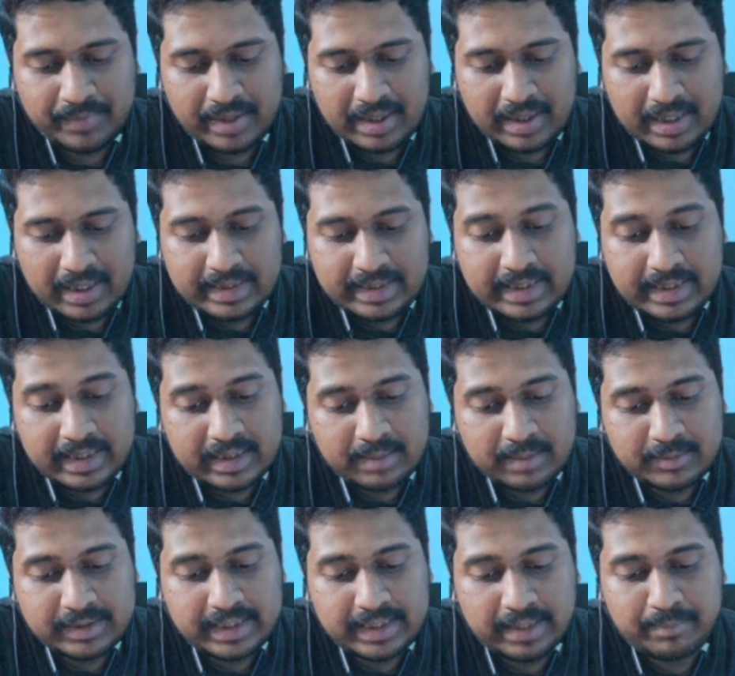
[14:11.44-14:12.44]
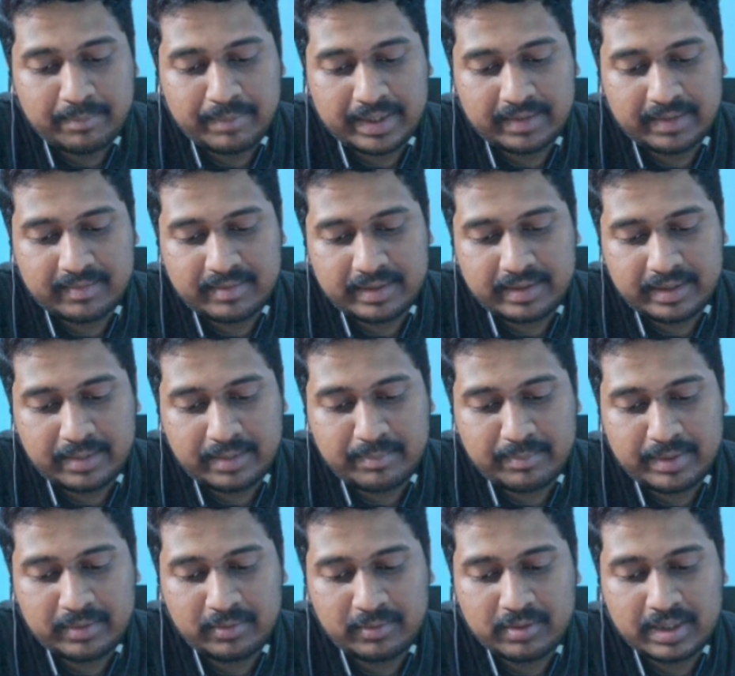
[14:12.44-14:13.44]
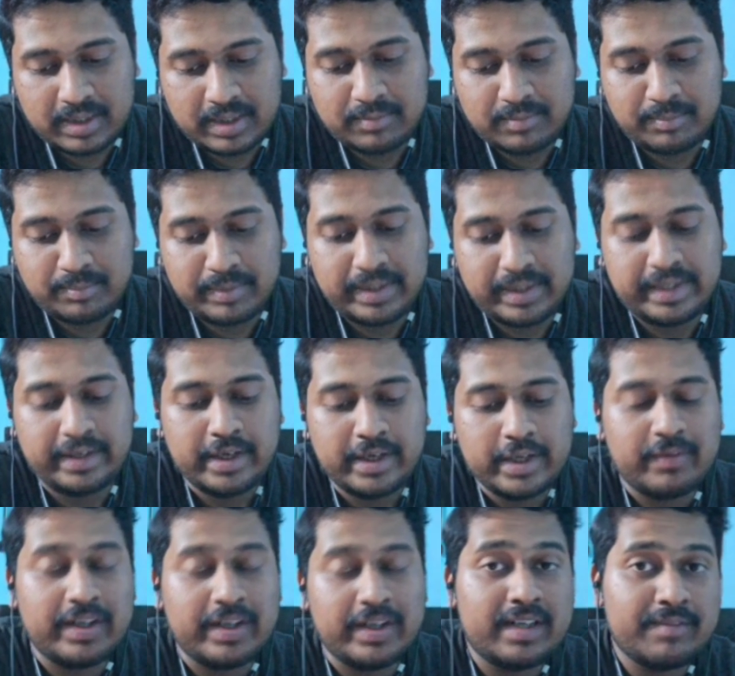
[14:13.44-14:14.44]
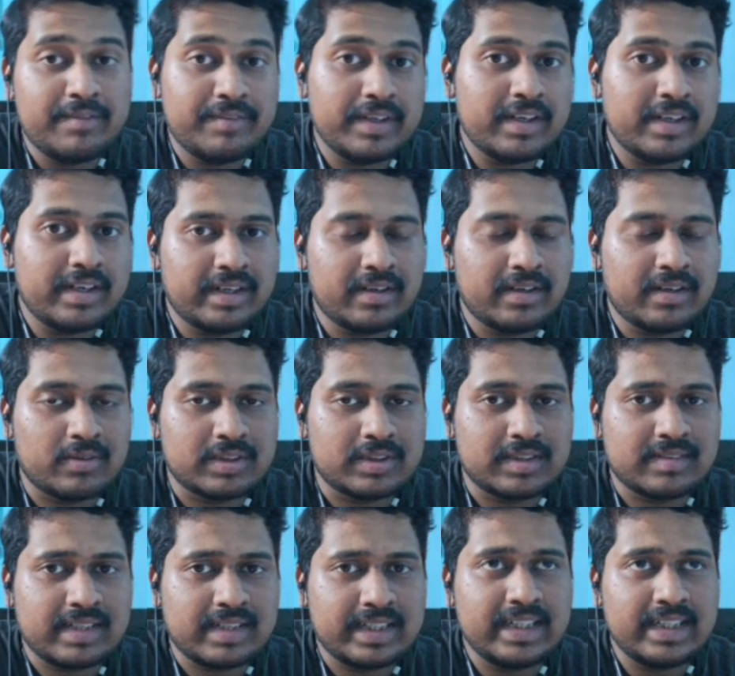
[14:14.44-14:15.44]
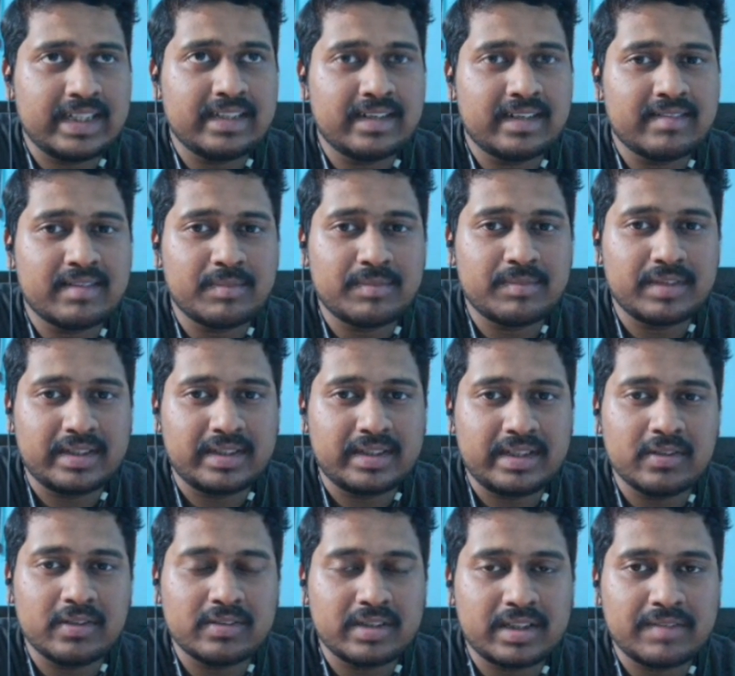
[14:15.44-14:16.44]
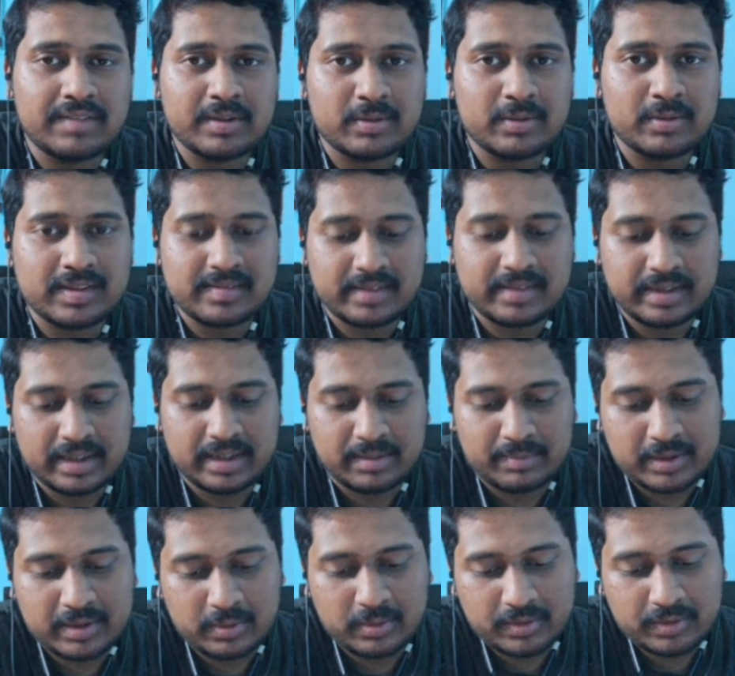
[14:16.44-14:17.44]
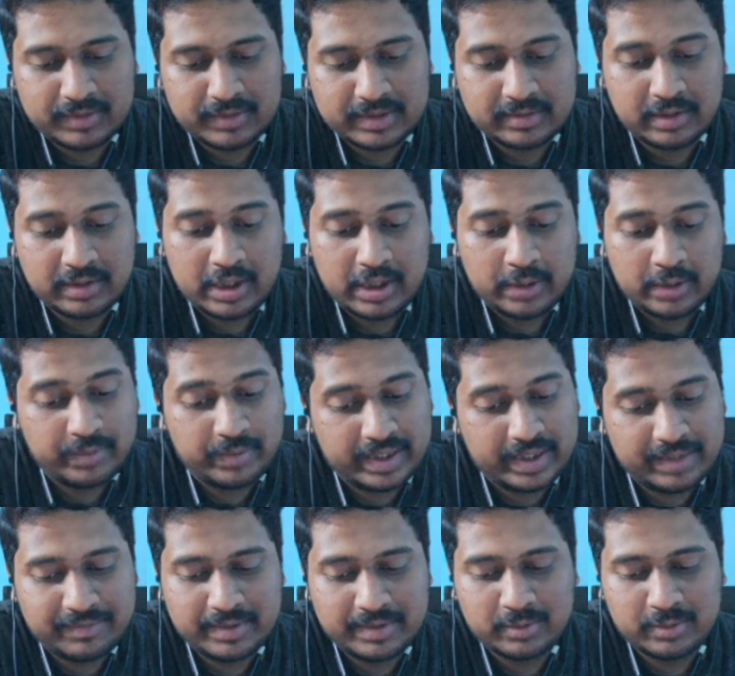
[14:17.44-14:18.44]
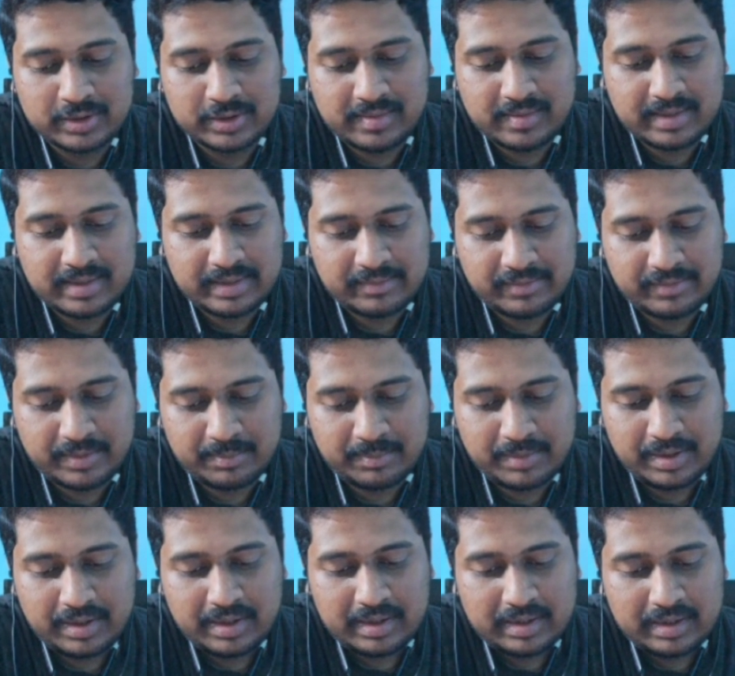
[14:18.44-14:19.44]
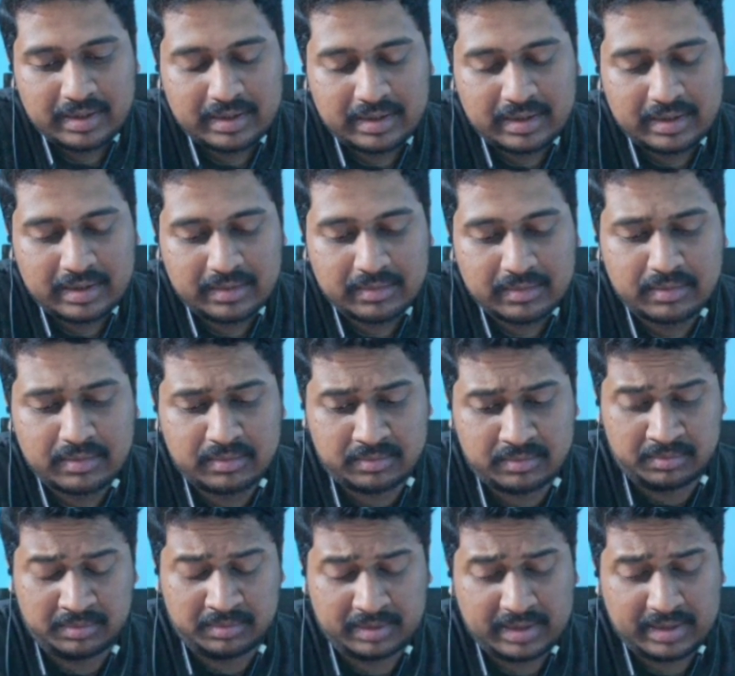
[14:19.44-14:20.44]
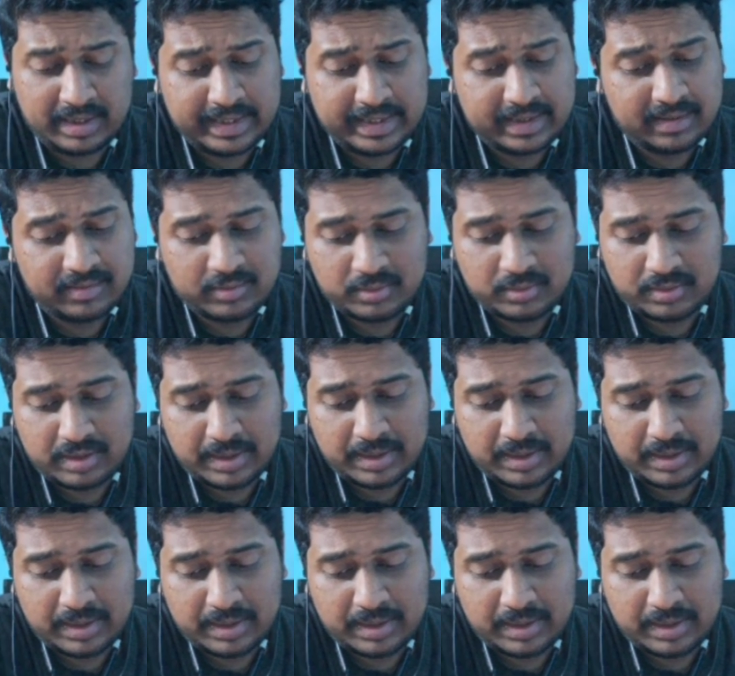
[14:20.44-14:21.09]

Then comes dermat. See, dermat also has many 25 clinical questions. I think there are some 30 or 35 questions in dermat, out of which 25 questions are from clinicals only.